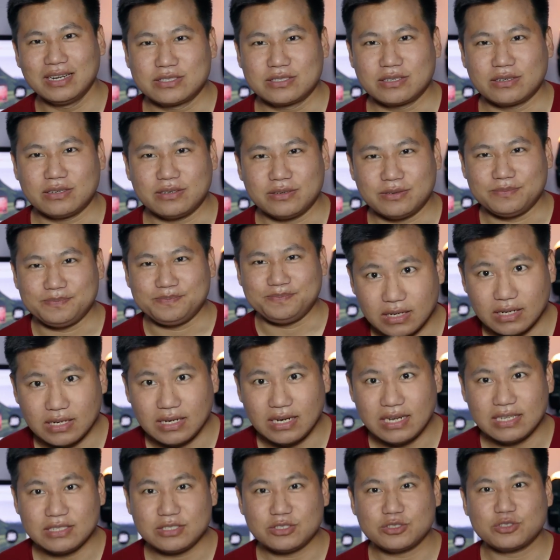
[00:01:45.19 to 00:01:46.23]
So
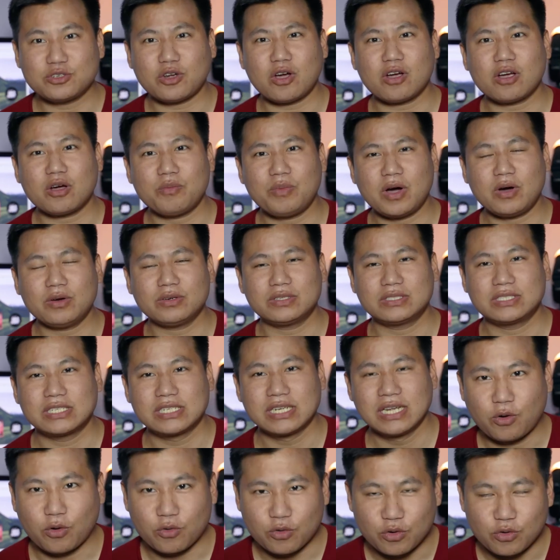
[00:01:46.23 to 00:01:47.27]
let's talk about
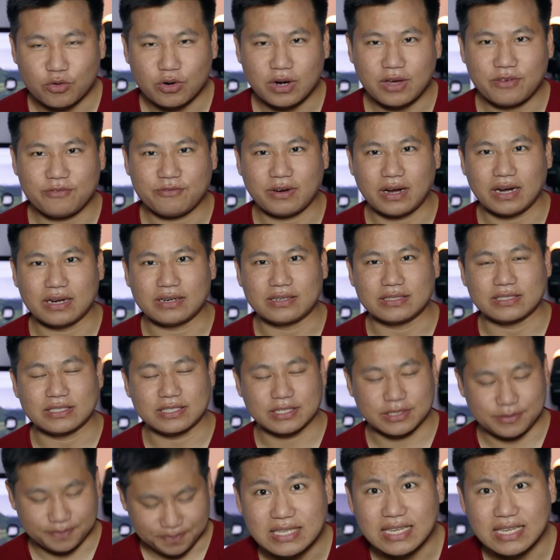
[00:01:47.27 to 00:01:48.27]
coronavirus.